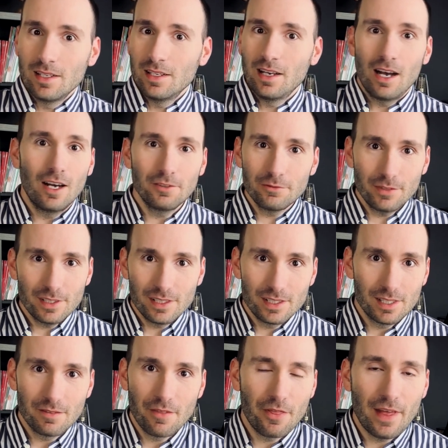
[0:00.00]
hundreds
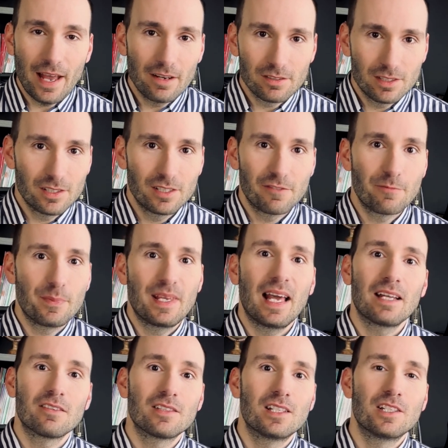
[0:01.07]
and thousands of
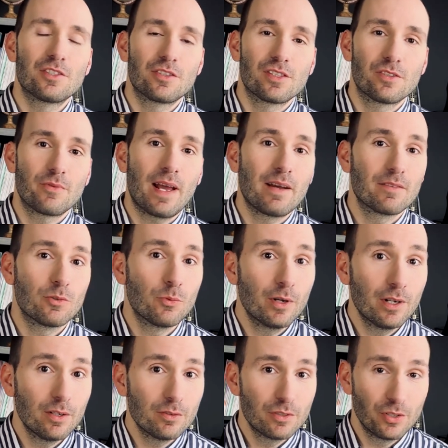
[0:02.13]
piano teachers around the
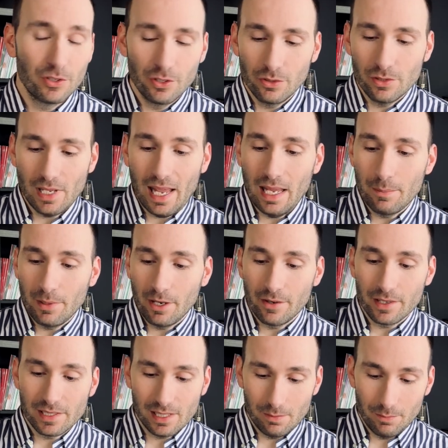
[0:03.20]
world who use
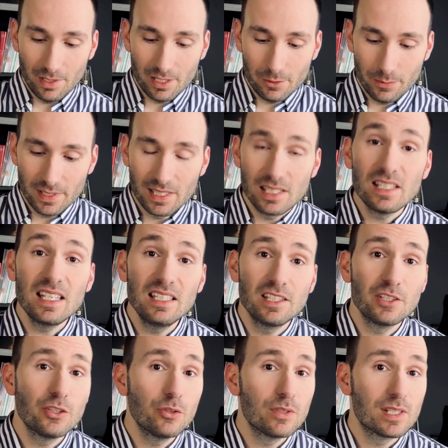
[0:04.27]
ABRSM, because we see the
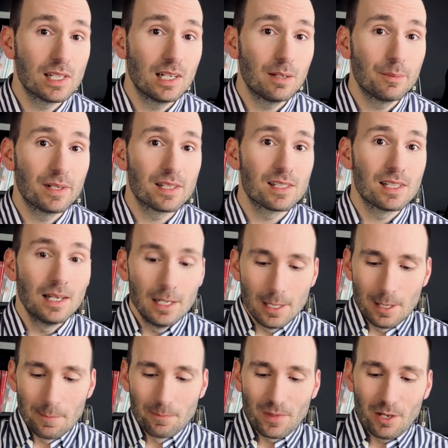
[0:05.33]
new syllabus.
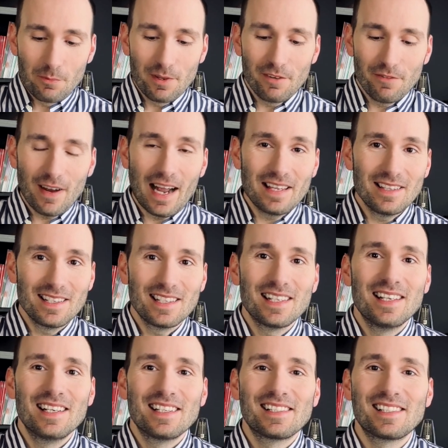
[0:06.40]
We finally
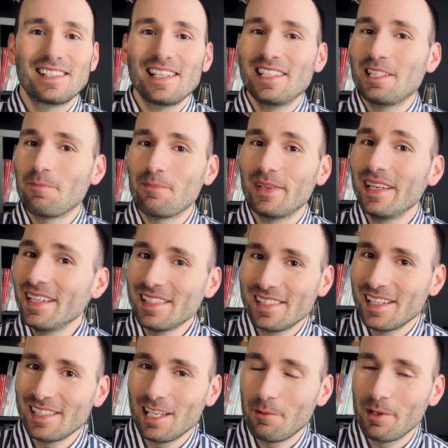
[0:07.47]
see the
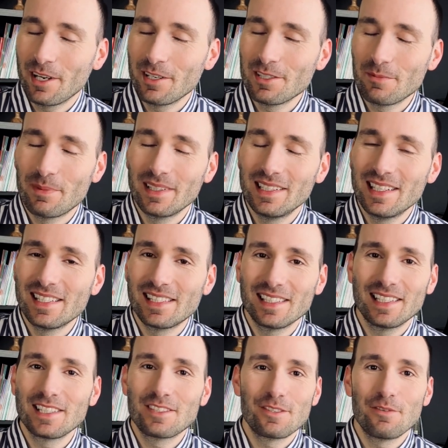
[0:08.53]
pieces that we're going to be
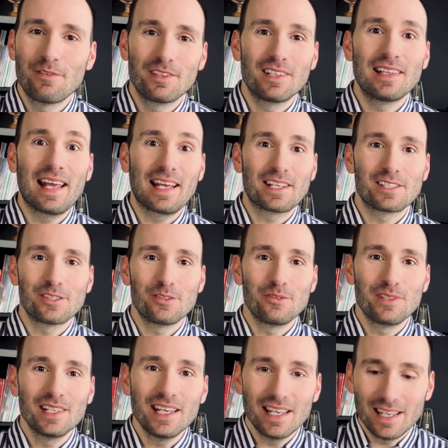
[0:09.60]
listening to for the next 2
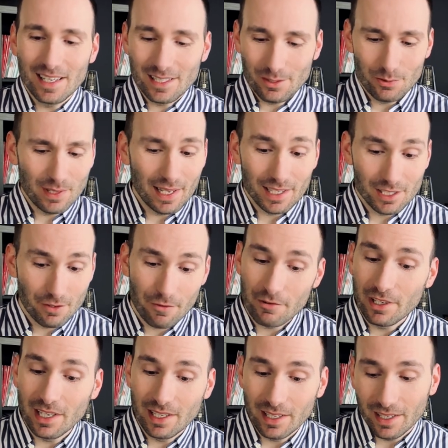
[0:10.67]
years or next
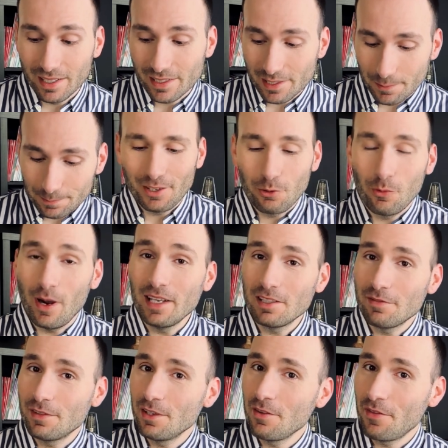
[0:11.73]
3 years. Quite a
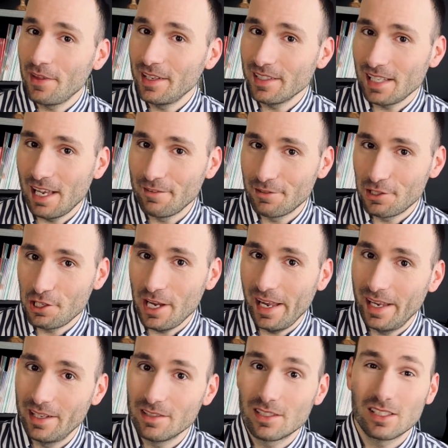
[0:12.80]
few things have
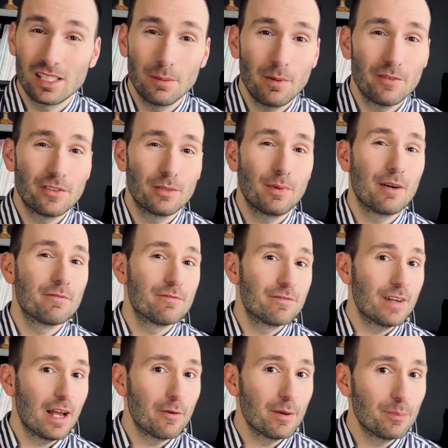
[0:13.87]
changed. Some of them are
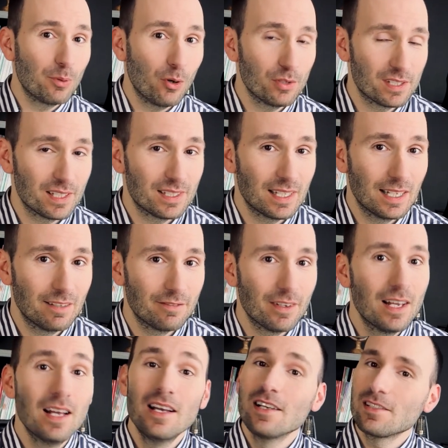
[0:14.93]
very positive,
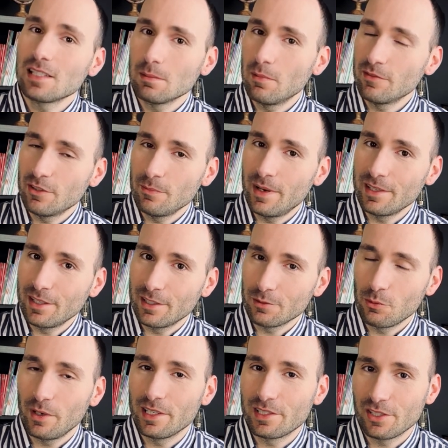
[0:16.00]
some of them are not
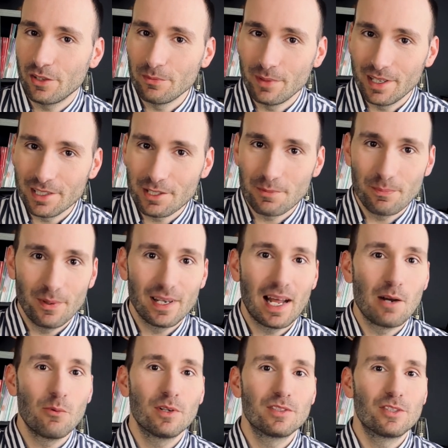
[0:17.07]
quite so much, but I
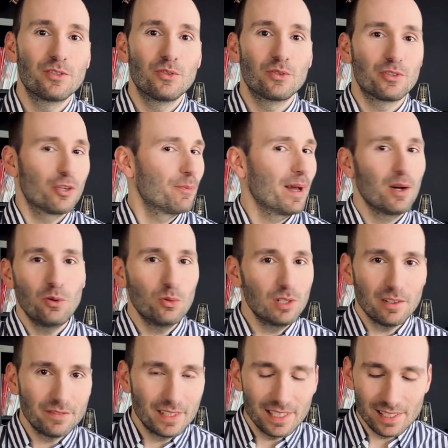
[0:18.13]
want to talk to you about all
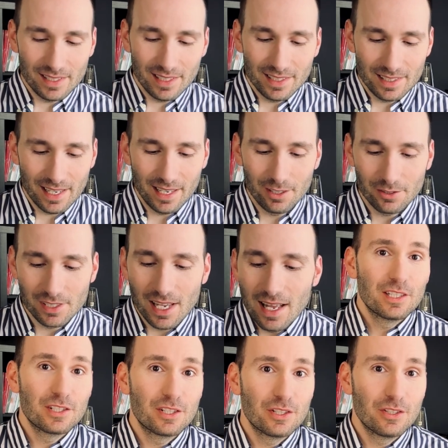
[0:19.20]
of these details
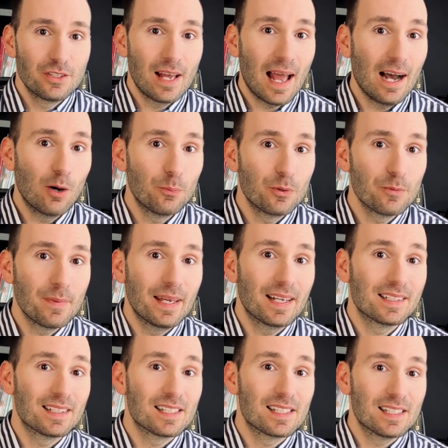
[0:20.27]
to help you make
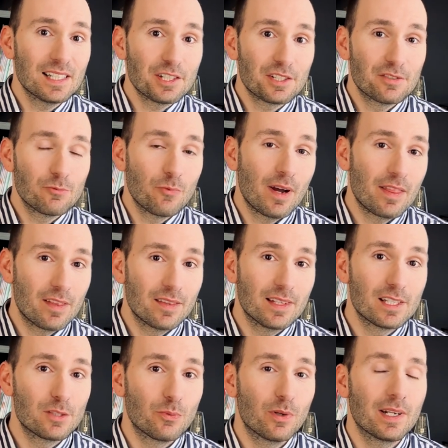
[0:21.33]
a decision whether
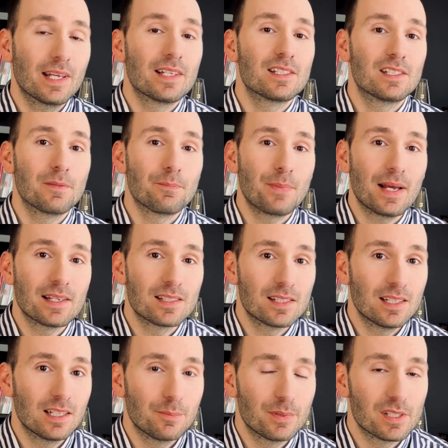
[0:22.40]
this one is the best
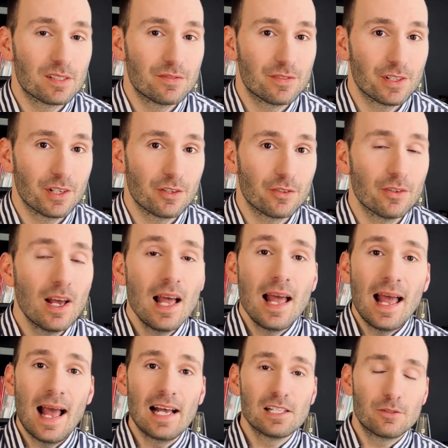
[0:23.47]
syllabus for you.
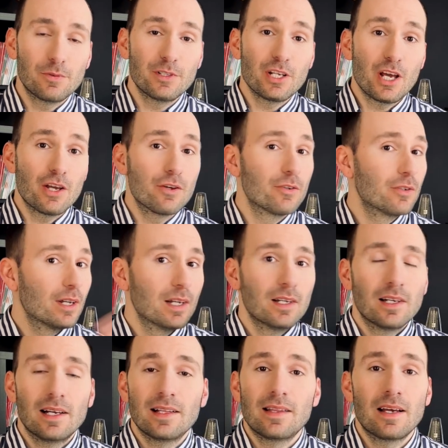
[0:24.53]
As we know,
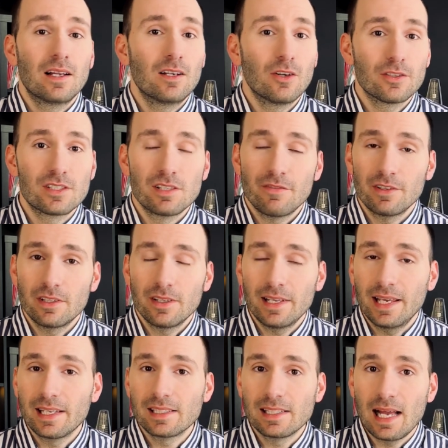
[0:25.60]
there are lots of other
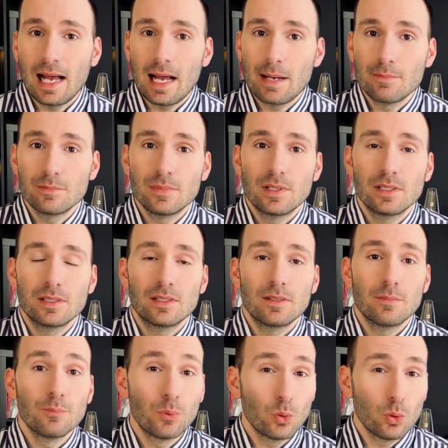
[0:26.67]
exam
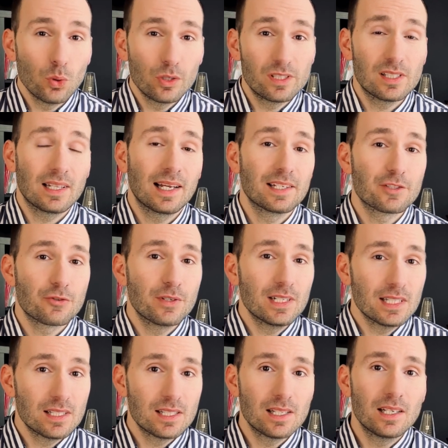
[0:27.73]
boards like
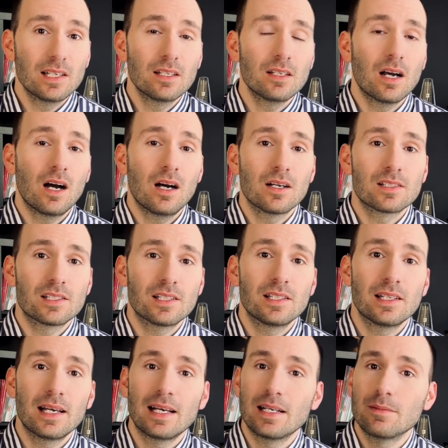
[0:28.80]
Trinity,
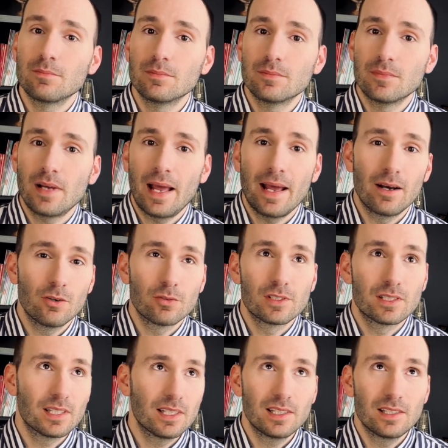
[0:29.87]
RCM,
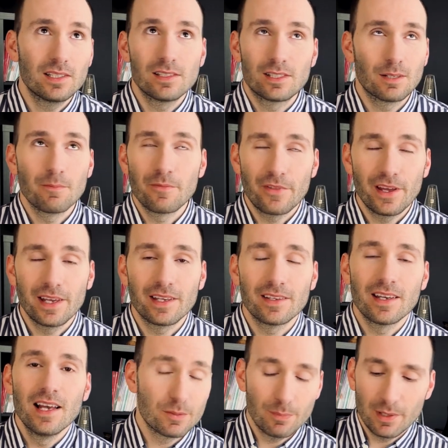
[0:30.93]
LC something,
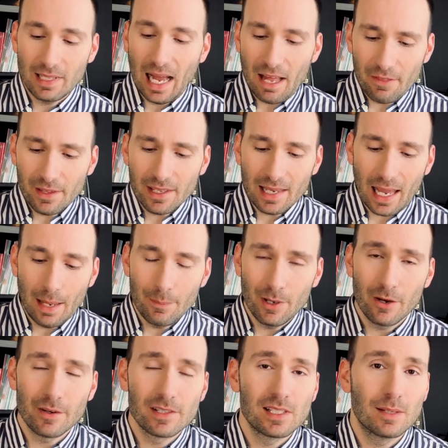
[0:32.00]
but I think
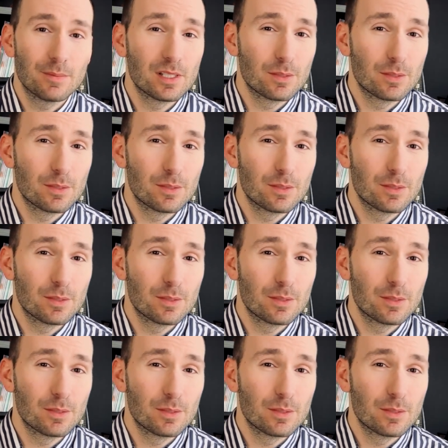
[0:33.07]
ABRSM is